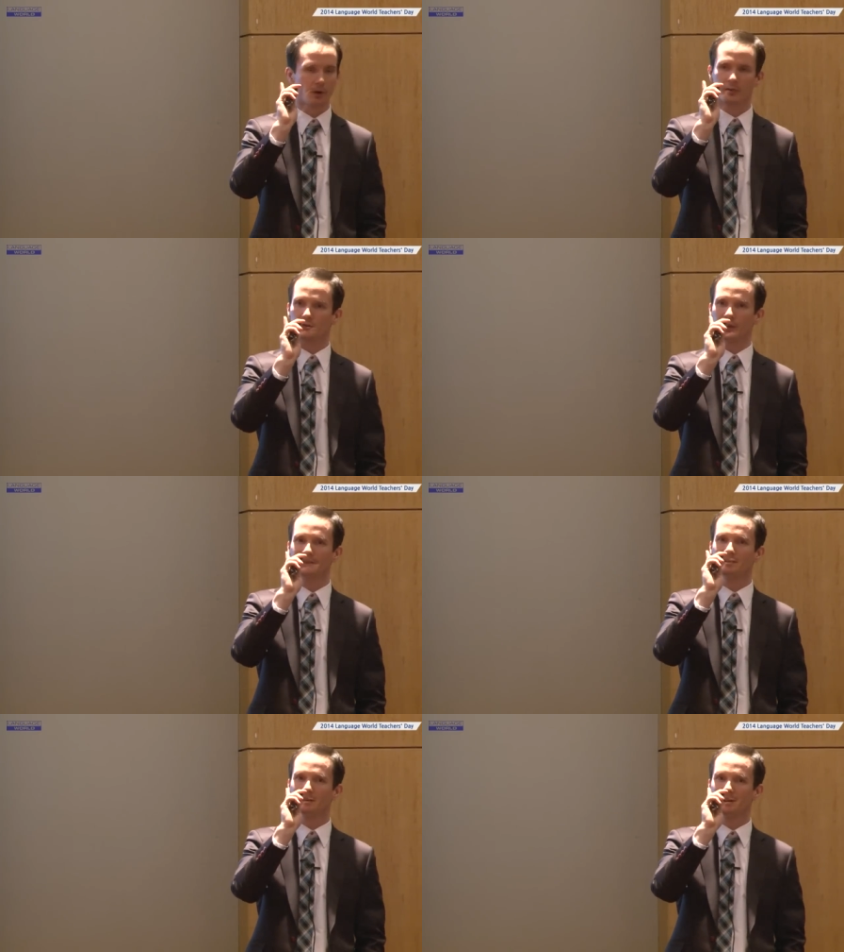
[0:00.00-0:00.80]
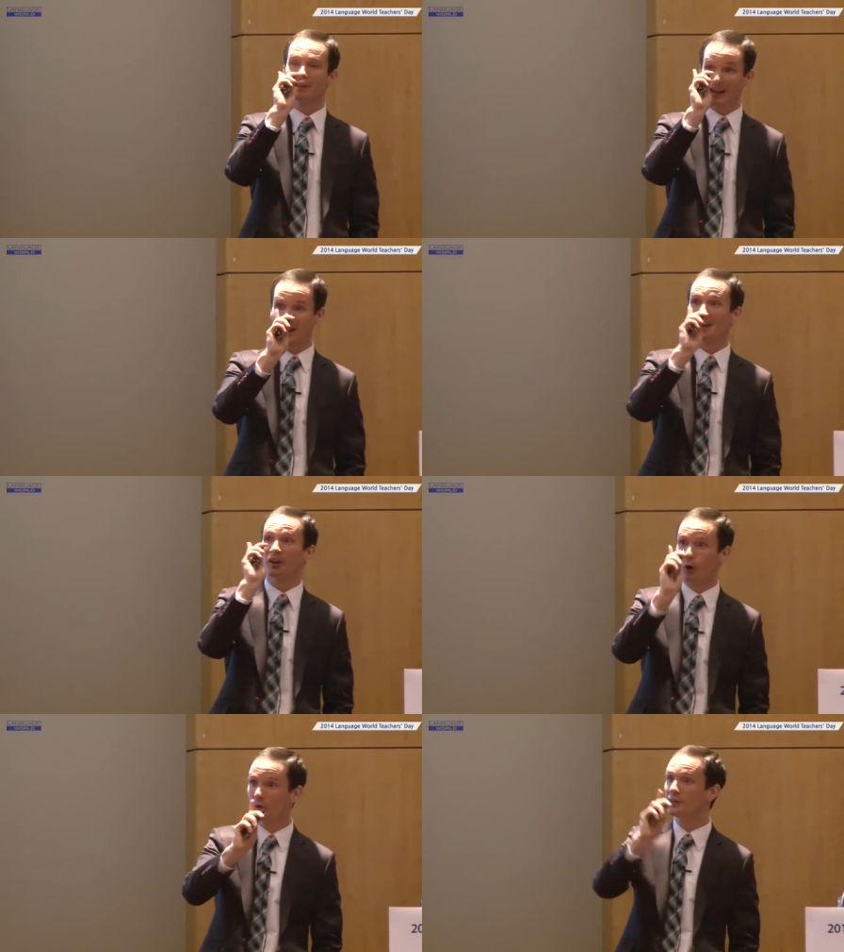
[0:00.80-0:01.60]
it
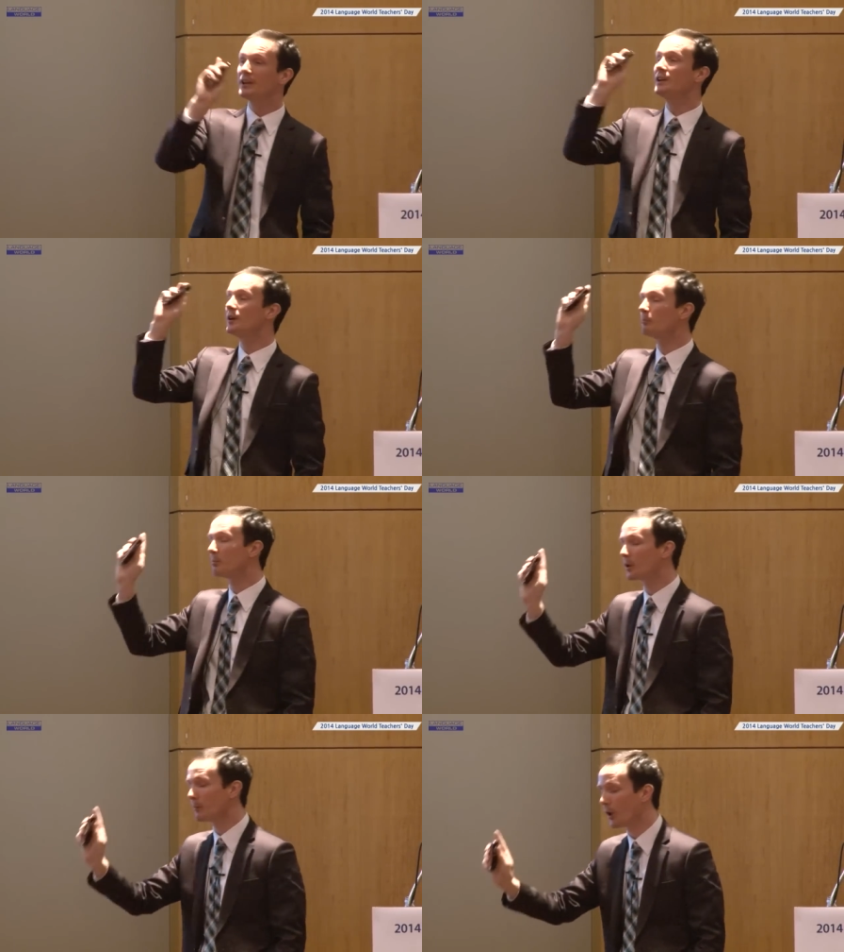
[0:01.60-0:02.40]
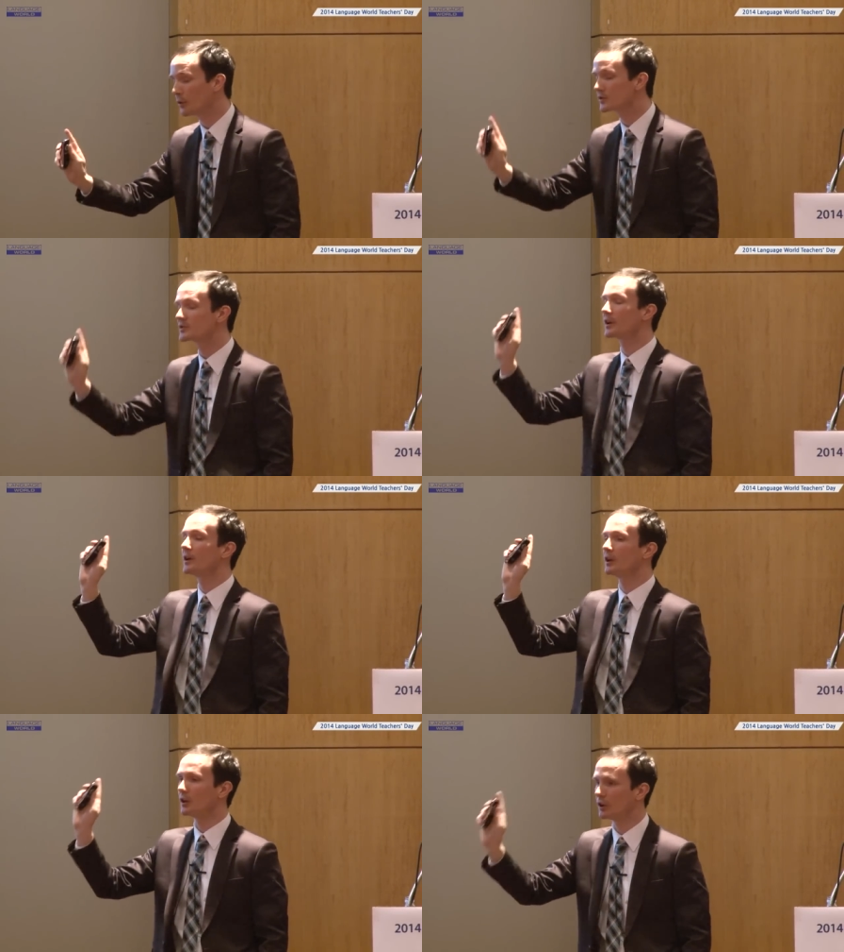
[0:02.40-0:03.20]
only promotes
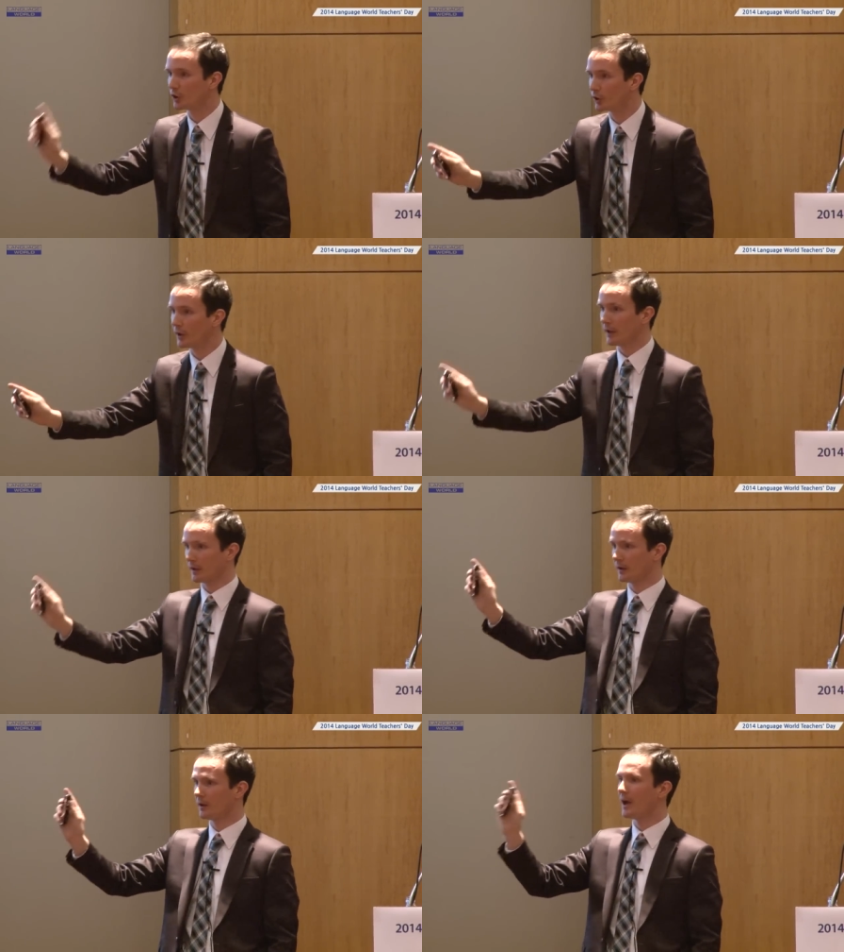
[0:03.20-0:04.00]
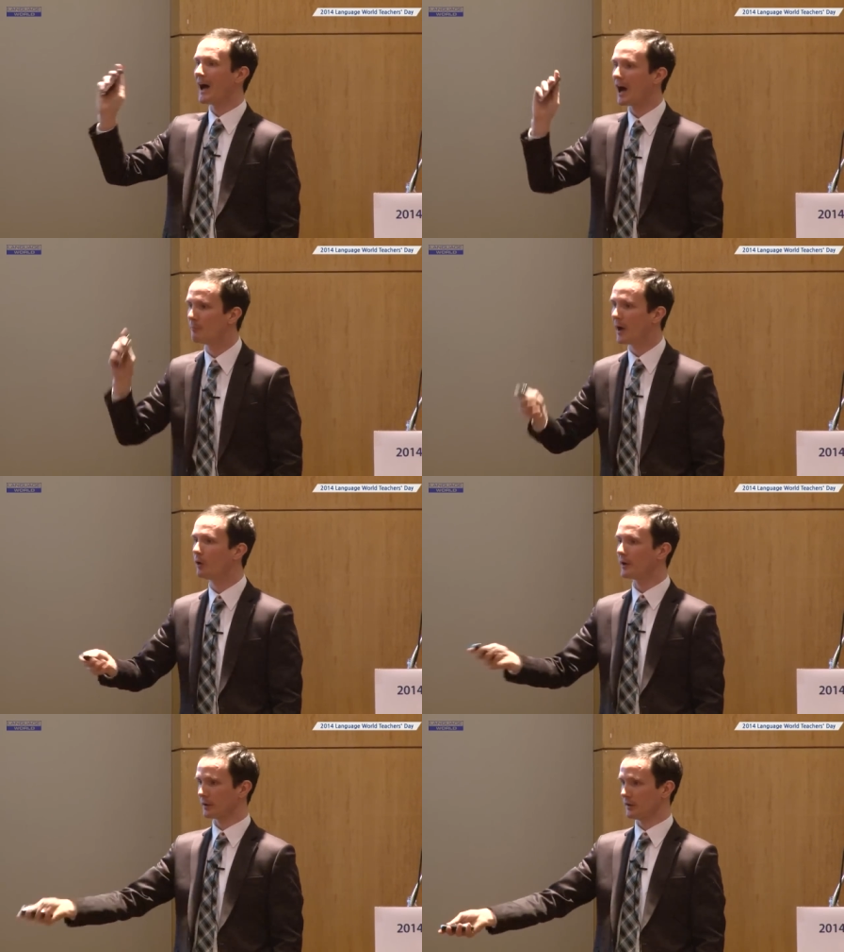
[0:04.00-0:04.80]
learning
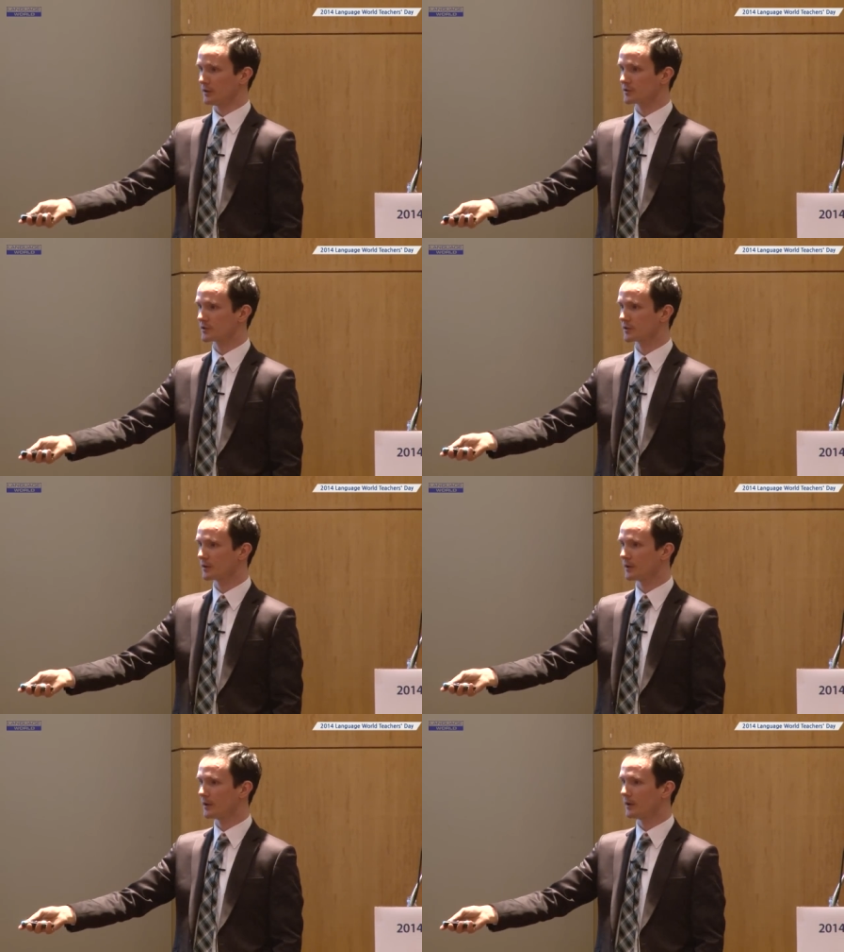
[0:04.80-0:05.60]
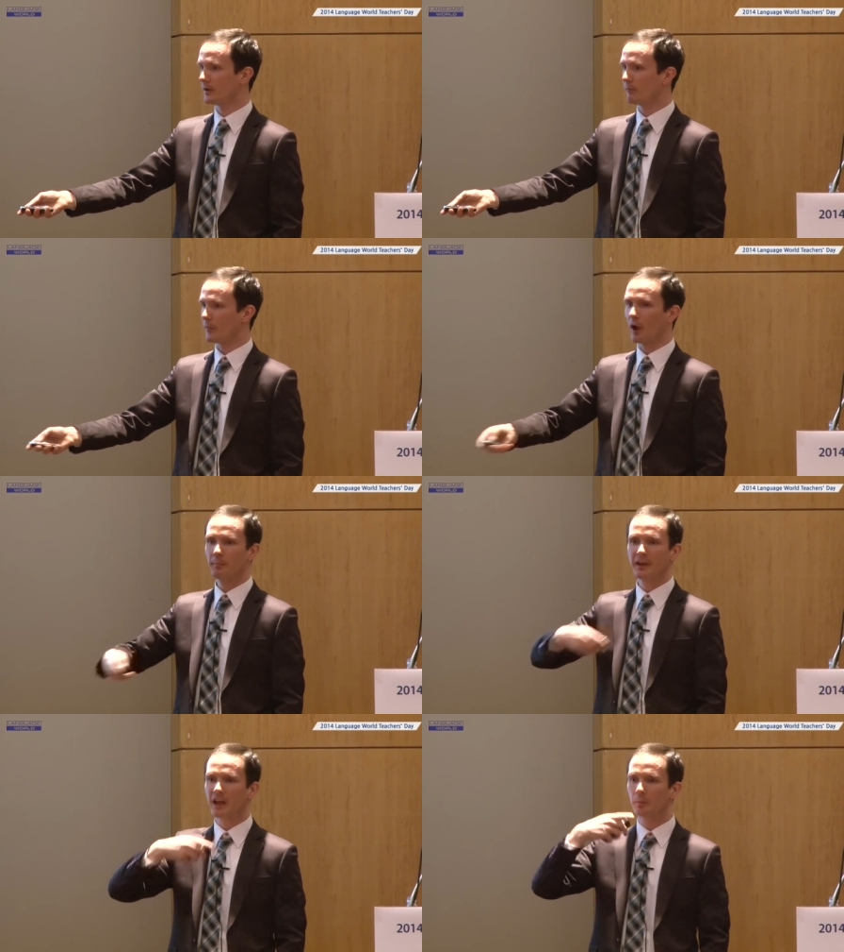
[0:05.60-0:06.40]
about English. Not
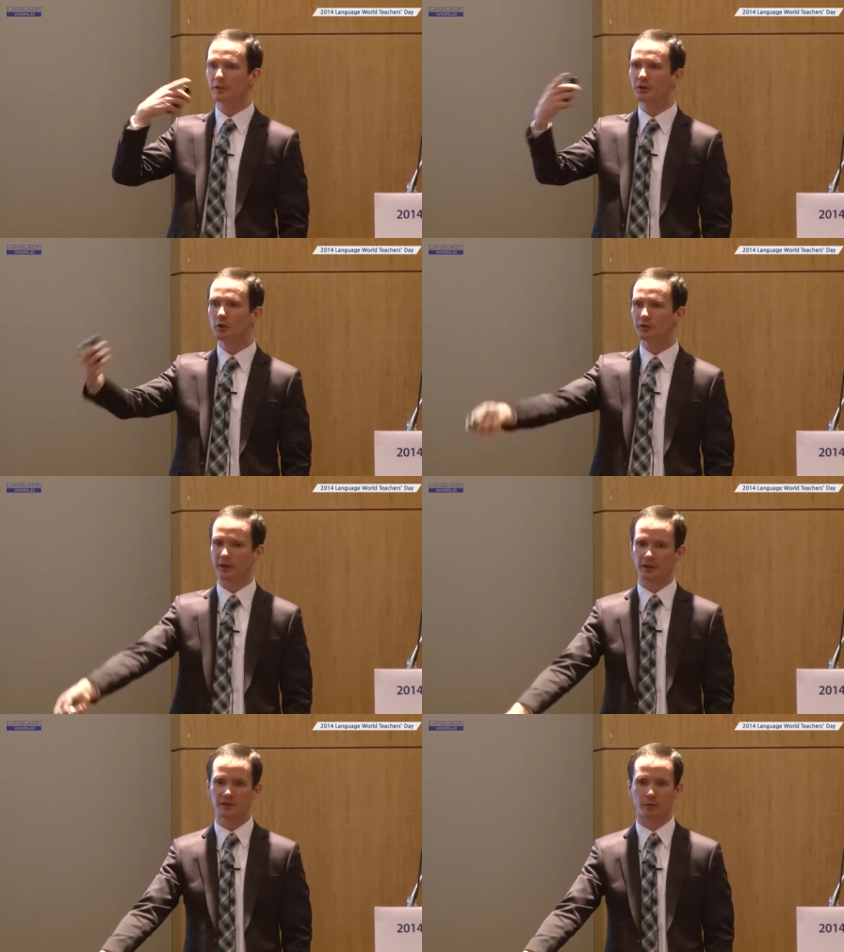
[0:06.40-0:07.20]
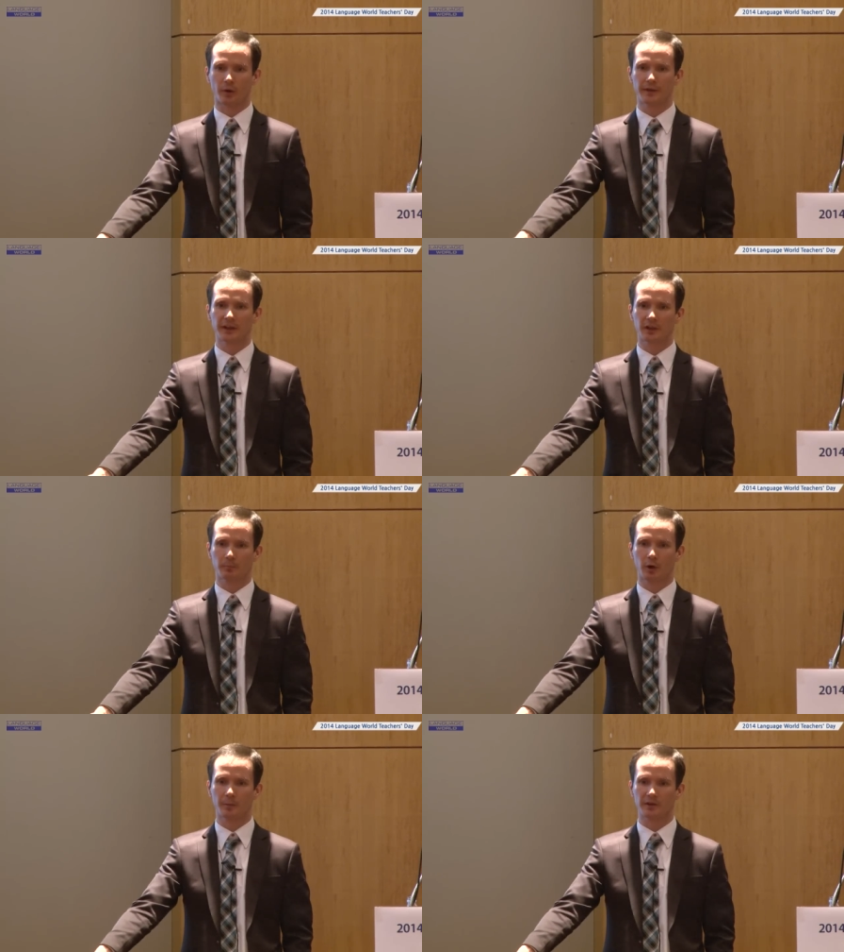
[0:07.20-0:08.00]
being able to use English for authentic
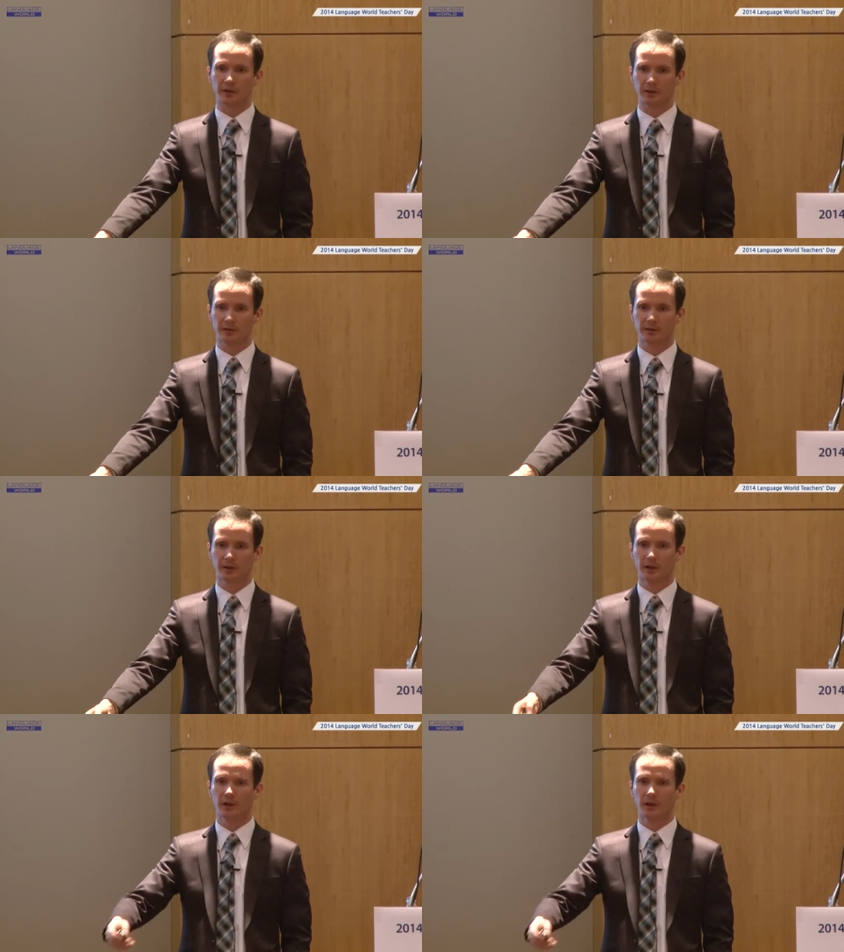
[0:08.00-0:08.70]
purposes,